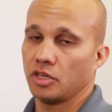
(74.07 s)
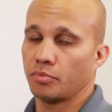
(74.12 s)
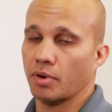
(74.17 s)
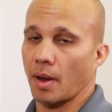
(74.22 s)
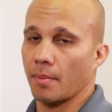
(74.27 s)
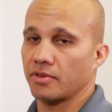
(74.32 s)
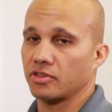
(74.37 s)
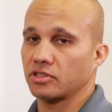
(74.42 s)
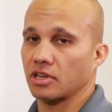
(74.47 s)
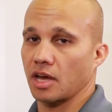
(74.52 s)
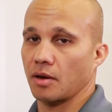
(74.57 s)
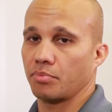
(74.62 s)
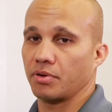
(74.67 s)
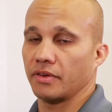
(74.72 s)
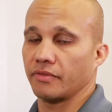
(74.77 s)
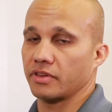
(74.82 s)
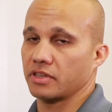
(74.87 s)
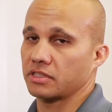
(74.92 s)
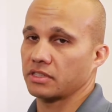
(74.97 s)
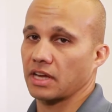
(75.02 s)
You probably saw
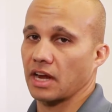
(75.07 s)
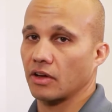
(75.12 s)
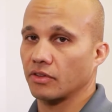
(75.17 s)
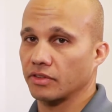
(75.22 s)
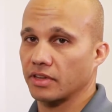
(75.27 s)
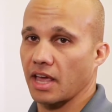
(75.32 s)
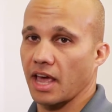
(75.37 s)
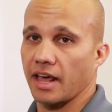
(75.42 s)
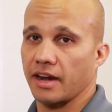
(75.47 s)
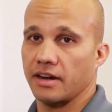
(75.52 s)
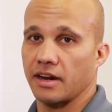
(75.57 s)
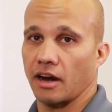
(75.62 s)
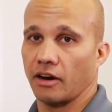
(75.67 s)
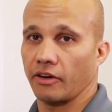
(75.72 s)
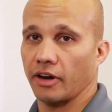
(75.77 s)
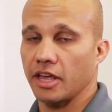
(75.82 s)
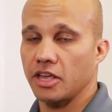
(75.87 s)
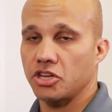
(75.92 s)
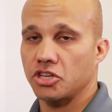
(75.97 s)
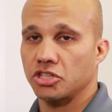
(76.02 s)
previously I only had an
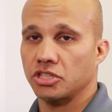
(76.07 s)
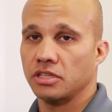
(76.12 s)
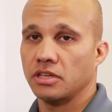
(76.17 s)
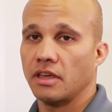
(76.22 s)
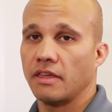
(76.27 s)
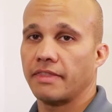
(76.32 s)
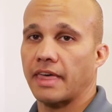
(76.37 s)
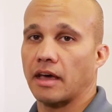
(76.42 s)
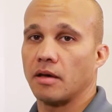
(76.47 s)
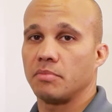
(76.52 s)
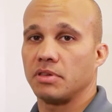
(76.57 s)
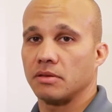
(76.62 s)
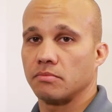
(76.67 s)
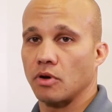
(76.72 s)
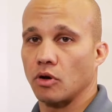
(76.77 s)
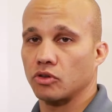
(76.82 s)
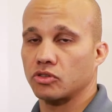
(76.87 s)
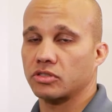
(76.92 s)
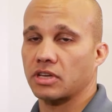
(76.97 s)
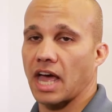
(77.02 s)
RH. That would be the
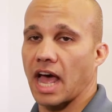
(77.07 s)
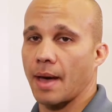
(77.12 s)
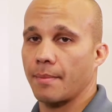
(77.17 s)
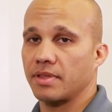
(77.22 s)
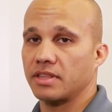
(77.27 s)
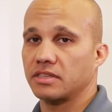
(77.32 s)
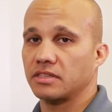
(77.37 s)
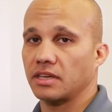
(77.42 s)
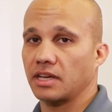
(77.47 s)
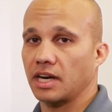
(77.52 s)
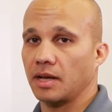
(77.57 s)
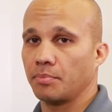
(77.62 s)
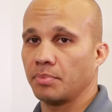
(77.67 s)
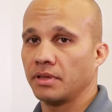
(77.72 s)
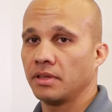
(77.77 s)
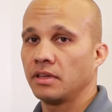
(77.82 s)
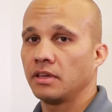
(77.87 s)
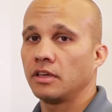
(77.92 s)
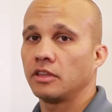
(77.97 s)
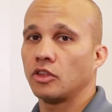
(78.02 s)
most common
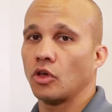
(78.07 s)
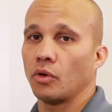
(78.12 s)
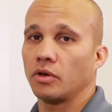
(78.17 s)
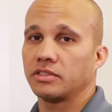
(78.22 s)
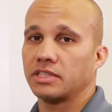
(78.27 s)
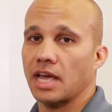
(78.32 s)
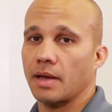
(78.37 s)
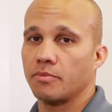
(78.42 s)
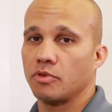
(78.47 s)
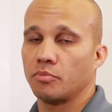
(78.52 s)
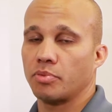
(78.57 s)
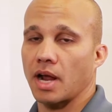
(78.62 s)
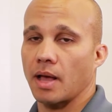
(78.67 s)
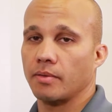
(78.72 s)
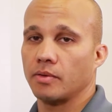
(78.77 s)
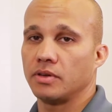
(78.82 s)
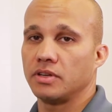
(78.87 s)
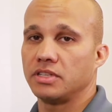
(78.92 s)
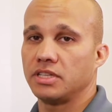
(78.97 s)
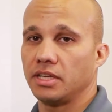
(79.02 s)
setup. The only time you
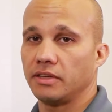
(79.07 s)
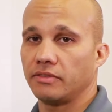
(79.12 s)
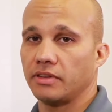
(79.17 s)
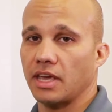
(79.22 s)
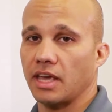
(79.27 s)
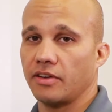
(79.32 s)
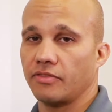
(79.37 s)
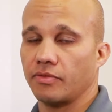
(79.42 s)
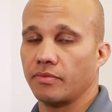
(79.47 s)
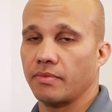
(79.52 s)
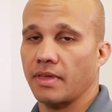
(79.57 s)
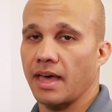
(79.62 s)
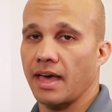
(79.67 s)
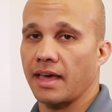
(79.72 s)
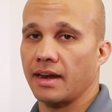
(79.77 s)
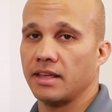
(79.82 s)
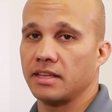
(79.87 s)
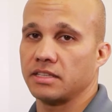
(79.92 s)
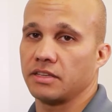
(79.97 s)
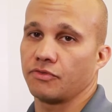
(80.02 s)
probably would deviate from
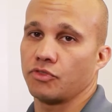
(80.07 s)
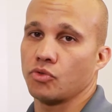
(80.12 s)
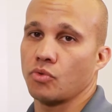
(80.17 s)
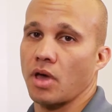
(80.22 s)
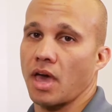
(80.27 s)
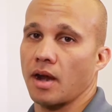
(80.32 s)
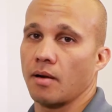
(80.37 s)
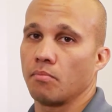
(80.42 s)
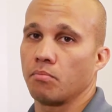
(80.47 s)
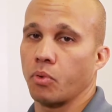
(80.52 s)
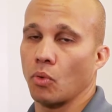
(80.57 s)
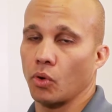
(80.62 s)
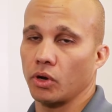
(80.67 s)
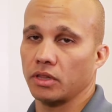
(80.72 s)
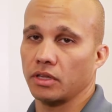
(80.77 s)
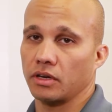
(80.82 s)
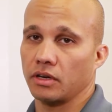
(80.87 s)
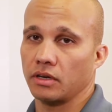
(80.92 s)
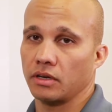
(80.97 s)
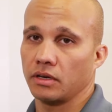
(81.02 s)
that is if you had a
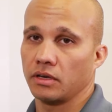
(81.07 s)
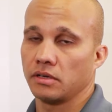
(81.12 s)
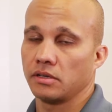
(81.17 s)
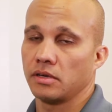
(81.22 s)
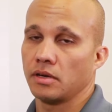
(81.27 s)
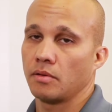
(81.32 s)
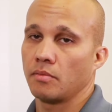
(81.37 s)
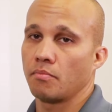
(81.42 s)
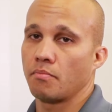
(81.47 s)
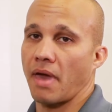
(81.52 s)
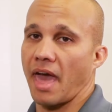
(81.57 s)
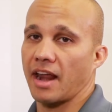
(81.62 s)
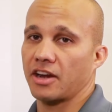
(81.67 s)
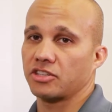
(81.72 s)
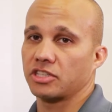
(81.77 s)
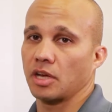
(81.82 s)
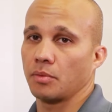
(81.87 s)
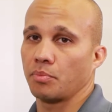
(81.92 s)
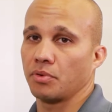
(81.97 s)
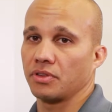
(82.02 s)
boiler
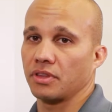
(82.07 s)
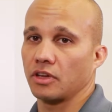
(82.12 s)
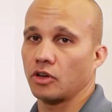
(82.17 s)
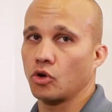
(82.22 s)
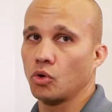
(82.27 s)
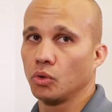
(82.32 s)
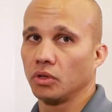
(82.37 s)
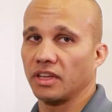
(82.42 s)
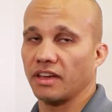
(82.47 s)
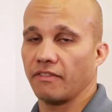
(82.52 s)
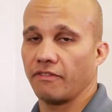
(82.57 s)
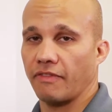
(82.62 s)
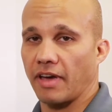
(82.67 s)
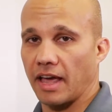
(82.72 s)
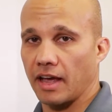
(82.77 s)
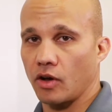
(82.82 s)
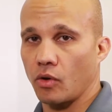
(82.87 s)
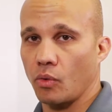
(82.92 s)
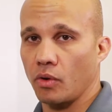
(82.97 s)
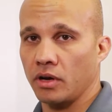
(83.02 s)
matched up with a cooling
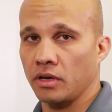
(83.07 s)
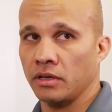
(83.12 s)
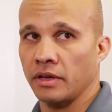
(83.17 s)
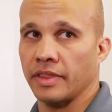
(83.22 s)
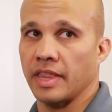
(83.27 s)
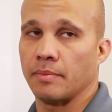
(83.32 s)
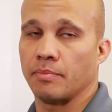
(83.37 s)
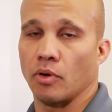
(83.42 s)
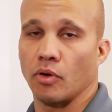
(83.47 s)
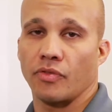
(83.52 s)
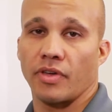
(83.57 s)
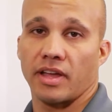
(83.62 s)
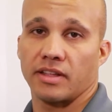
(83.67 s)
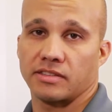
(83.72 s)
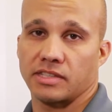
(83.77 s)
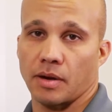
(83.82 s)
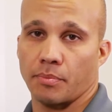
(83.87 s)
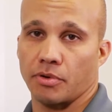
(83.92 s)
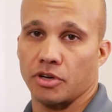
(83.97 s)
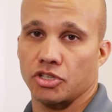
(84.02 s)
fan coil and they both had
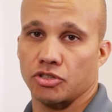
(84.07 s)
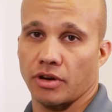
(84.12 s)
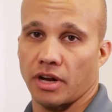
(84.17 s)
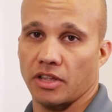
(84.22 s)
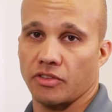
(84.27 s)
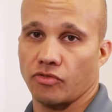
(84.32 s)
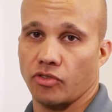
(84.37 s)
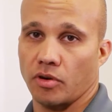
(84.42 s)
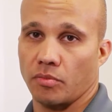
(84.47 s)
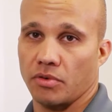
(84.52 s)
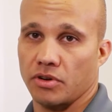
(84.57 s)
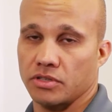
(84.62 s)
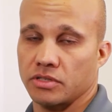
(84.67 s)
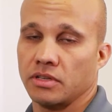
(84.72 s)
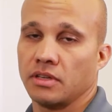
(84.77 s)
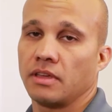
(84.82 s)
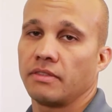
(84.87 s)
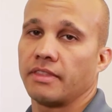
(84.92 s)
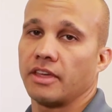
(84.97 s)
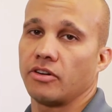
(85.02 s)
separate transformers,
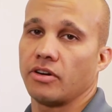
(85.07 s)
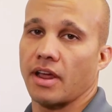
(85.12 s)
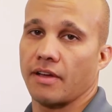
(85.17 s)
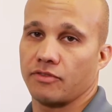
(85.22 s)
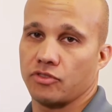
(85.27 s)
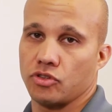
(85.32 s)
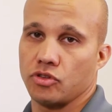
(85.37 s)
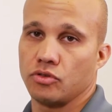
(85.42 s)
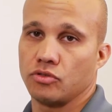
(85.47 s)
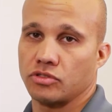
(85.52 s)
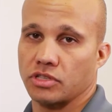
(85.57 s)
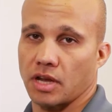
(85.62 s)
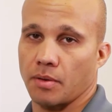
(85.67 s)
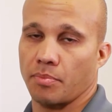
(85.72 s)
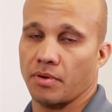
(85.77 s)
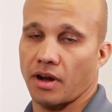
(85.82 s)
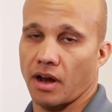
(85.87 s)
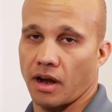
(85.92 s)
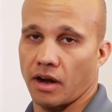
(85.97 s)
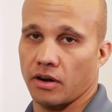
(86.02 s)
then you would have two
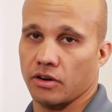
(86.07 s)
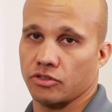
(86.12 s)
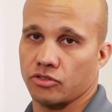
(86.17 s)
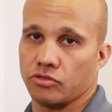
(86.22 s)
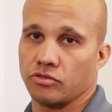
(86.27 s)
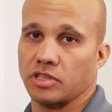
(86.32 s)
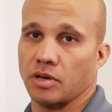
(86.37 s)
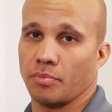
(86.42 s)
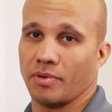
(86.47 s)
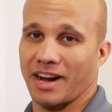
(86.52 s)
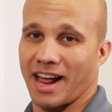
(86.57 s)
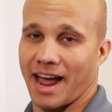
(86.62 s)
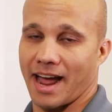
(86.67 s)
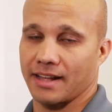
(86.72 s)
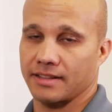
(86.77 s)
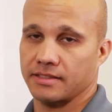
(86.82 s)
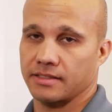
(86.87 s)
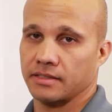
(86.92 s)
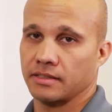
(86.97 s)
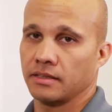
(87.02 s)
separate Rs, two separate
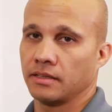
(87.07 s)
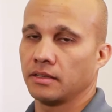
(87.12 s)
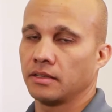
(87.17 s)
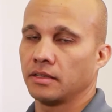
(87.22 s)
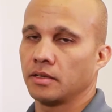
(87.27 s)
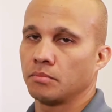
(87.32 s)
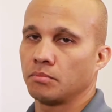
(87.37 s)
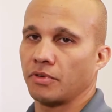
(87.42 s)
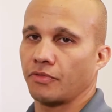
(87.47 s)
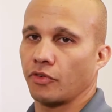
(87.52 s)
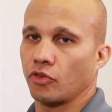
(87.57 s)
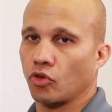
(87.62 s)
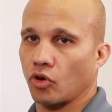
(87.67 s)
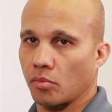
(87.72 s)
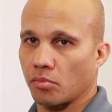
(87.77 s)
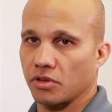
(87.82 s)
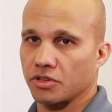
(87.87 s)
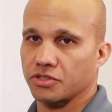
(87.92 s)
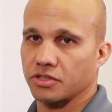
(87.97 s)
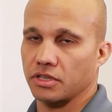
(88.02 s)
hots. But for
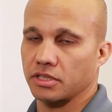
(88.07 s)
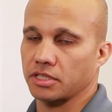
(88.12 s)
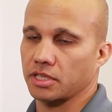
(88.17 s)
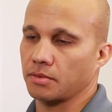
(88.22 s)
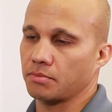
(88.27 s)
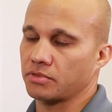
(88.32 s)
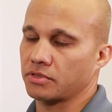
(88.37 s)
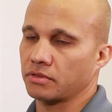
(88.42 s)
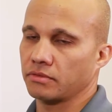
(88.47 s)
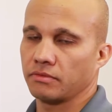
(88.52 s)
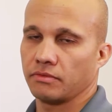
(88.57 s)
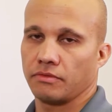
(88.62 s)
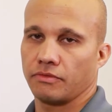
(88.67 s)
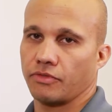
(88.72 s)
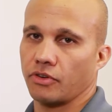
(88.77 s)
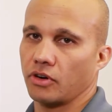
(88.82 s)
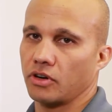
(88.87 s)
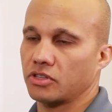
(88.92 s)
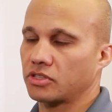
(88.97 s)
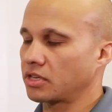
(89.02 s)
normal systems,
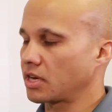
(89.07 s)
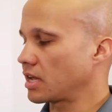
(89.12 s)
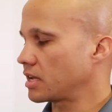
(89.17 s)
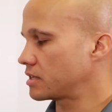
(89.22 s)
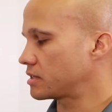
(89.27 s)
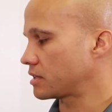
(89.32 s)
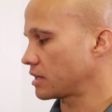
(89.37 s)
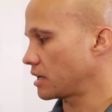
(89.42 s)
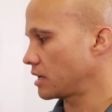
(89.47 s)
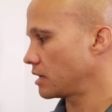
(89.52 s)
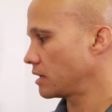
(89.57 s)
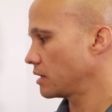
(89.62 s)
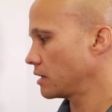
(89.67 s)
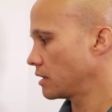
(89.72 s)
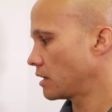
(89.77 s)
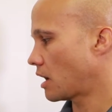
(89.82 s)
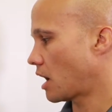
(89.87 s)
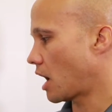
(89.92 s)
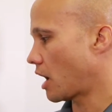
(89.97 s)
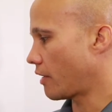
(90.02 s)
furnace and AC,
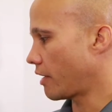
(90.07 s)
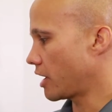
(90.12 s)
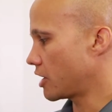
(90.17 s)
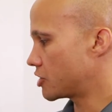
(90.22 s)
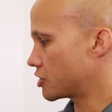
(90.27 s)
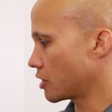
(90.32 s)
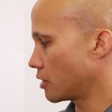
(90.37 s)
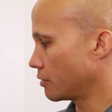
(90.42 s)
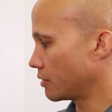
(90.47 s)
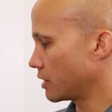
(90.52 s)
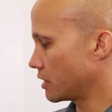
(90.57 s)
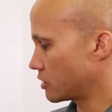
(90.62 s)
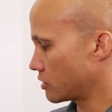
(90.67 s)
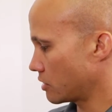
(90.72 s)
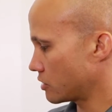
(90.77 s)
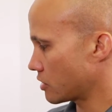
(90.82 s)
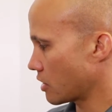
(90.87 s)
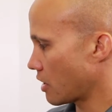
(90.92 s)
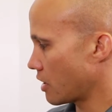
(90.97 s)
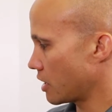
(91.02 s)
RH only, so
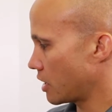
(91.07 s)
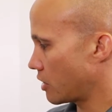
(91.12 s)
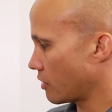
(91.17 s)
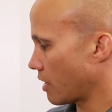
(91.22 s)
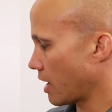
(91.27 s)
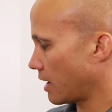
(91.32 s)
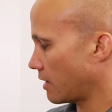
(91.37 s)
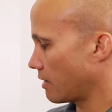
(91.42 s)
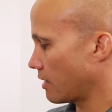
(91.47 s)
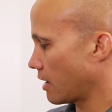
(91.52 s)
it's already correct